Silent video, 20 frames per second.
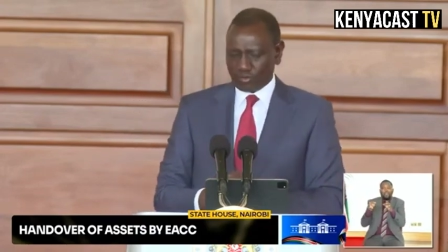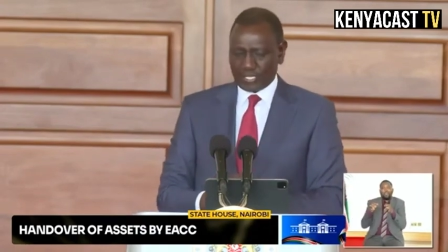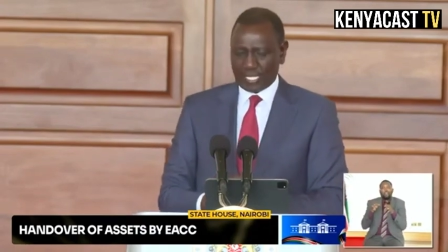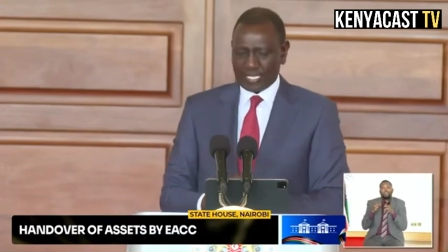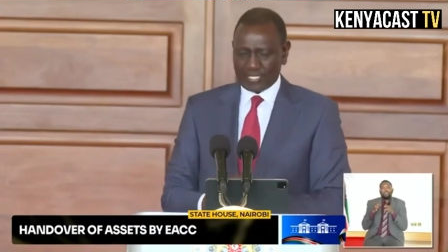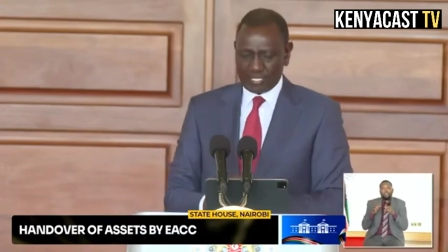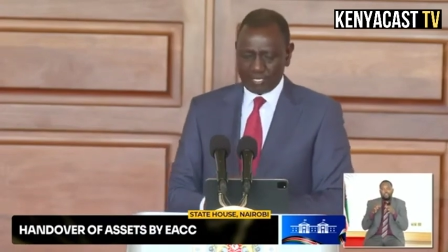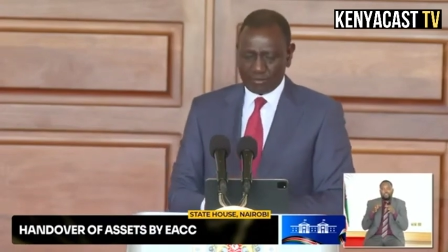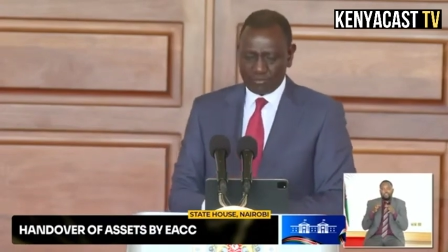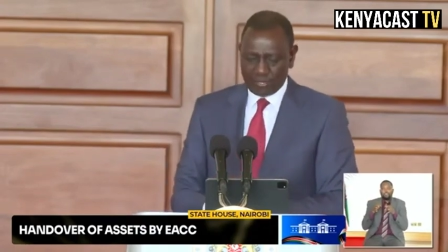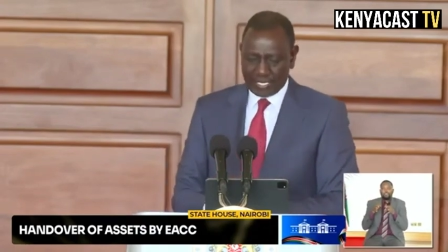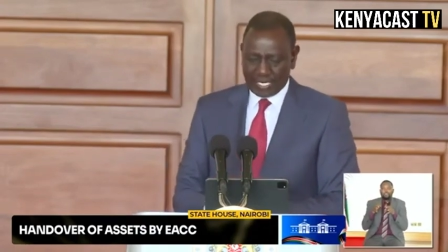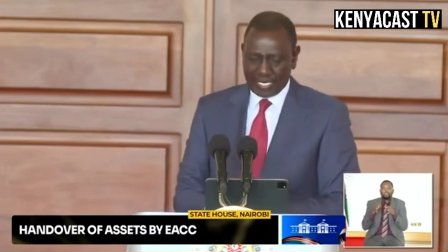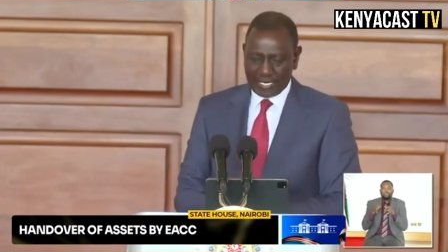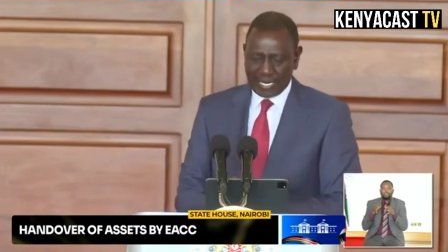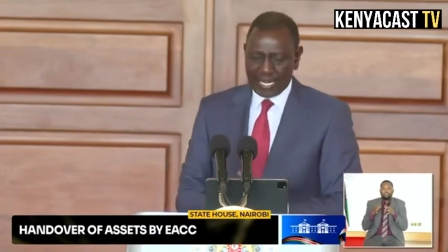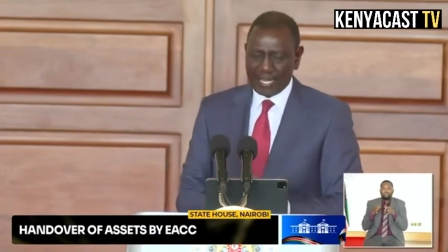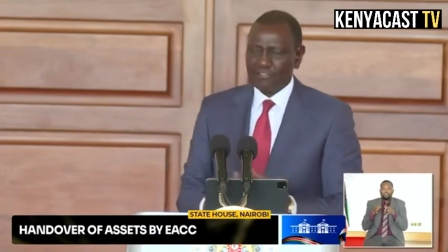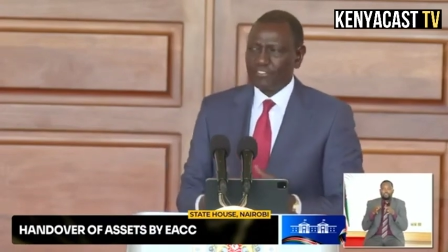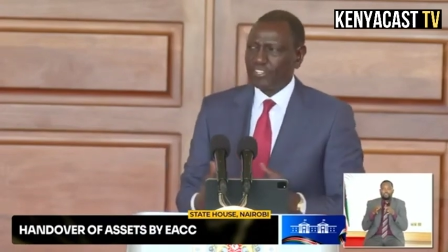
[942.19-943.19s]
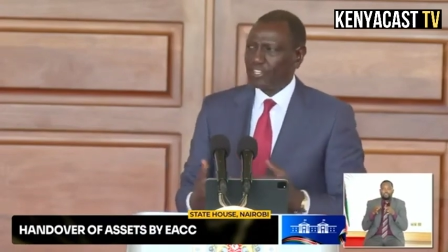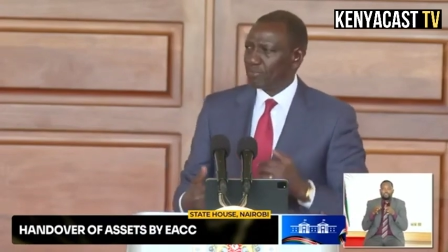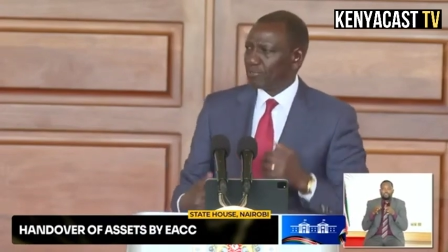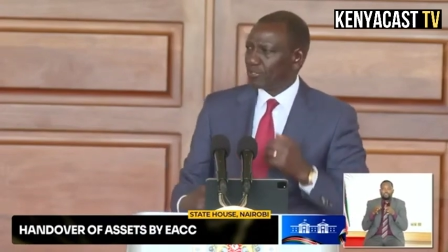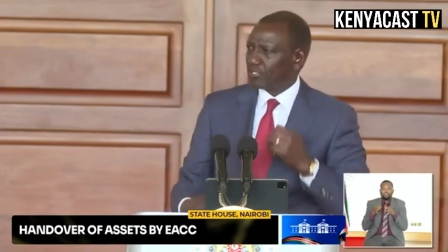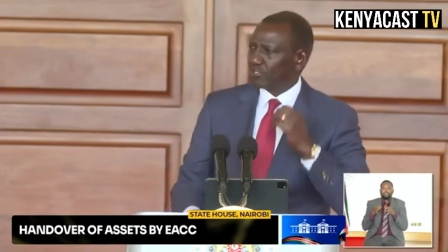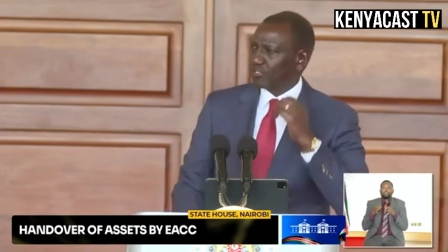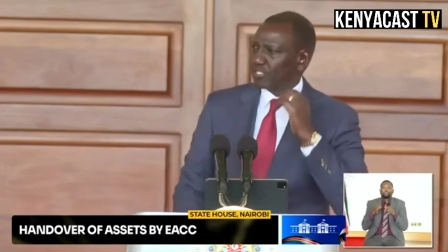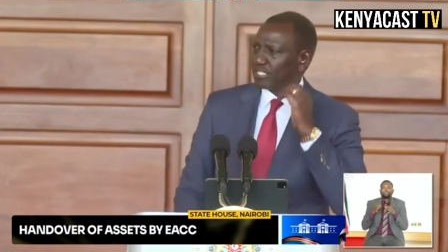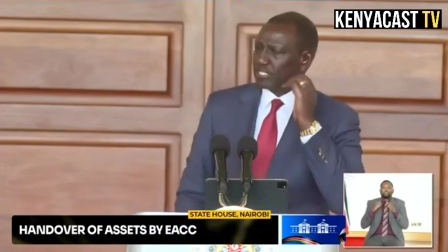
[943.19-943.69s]
that we can have the
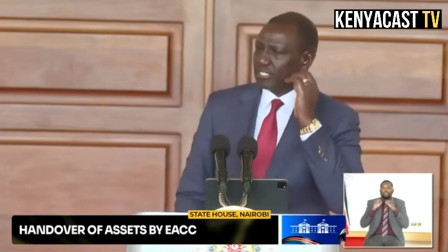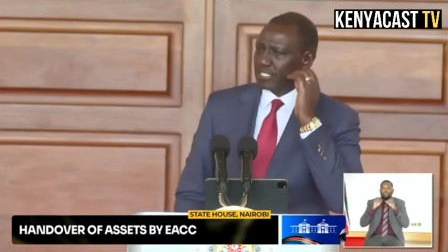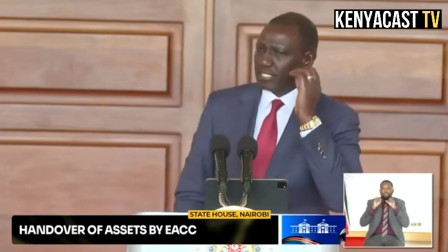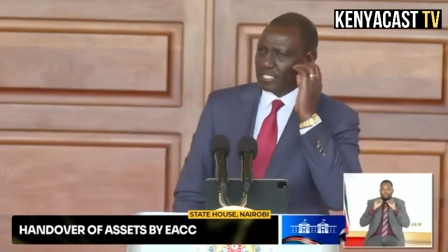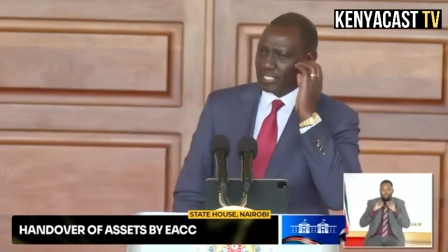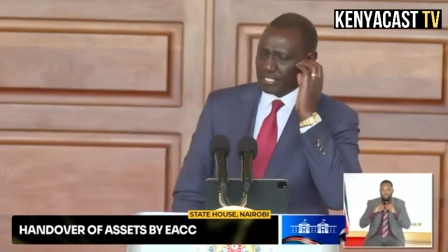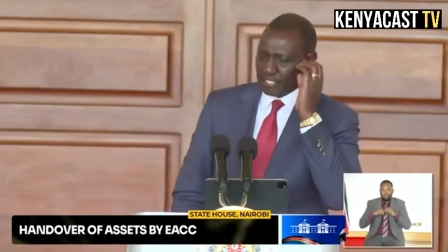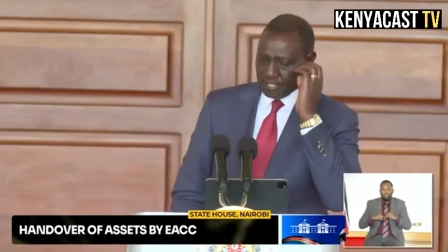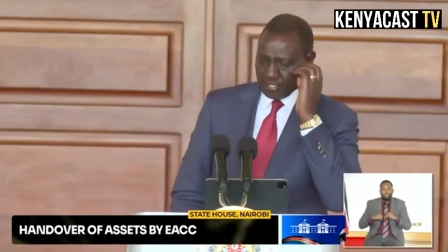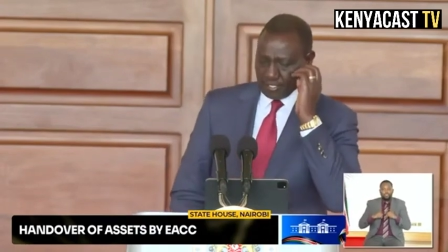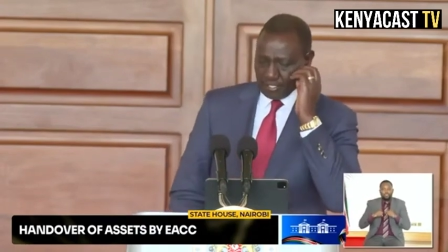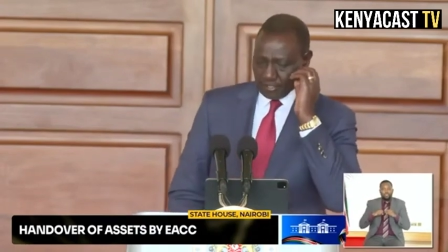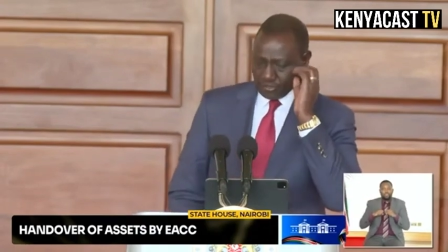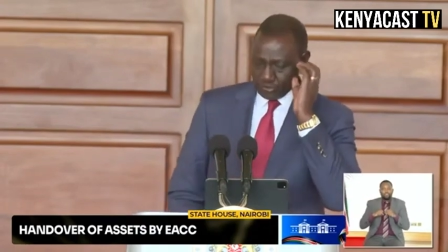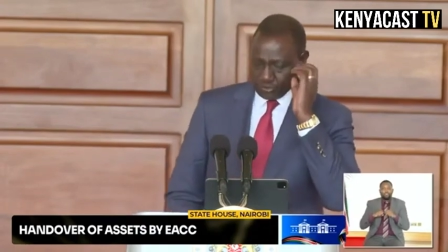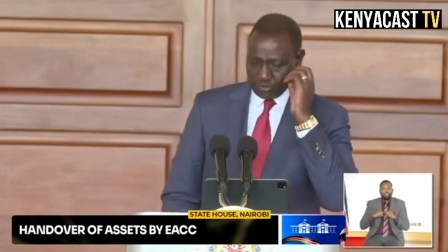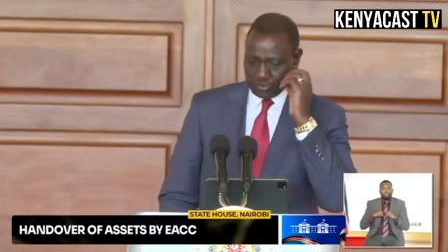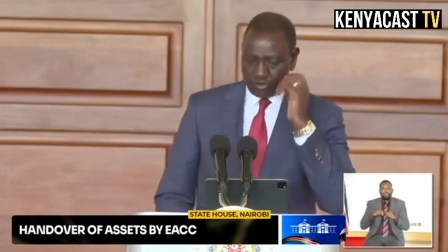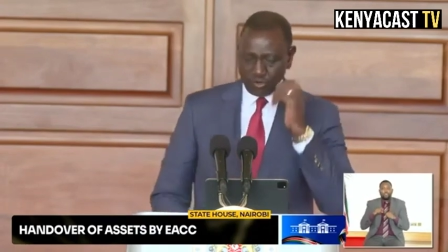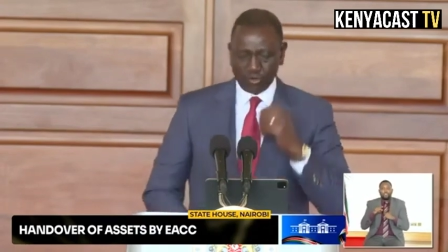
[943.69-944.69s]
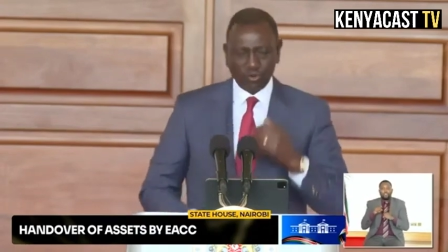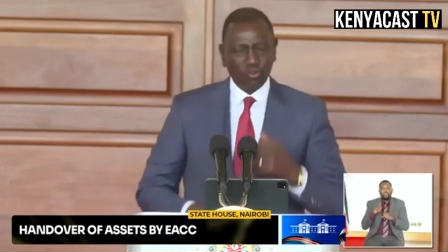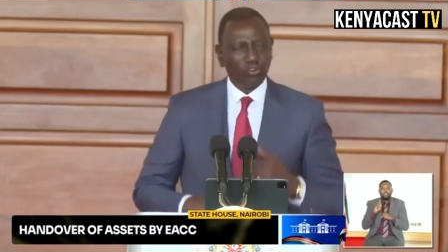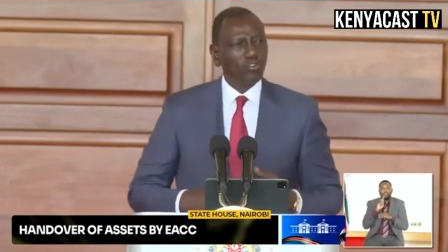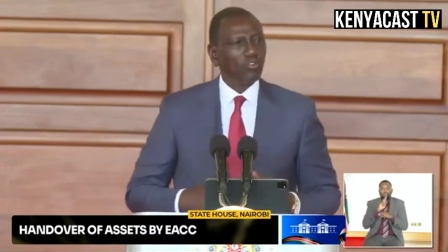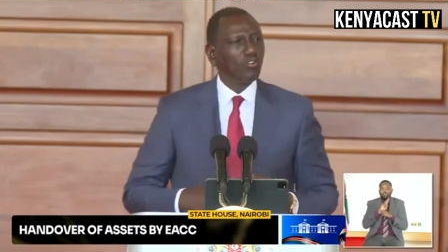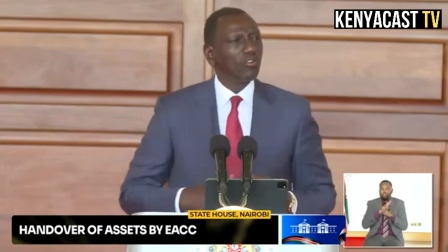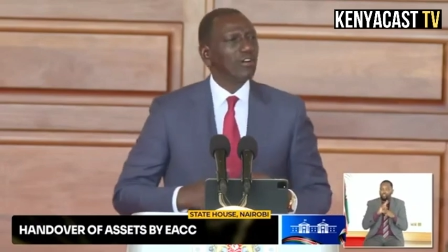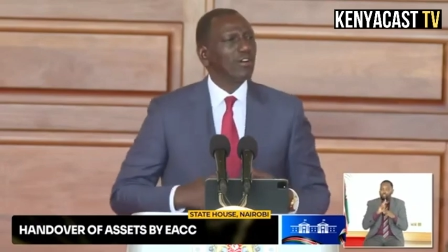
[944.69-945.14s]
opportunity to grow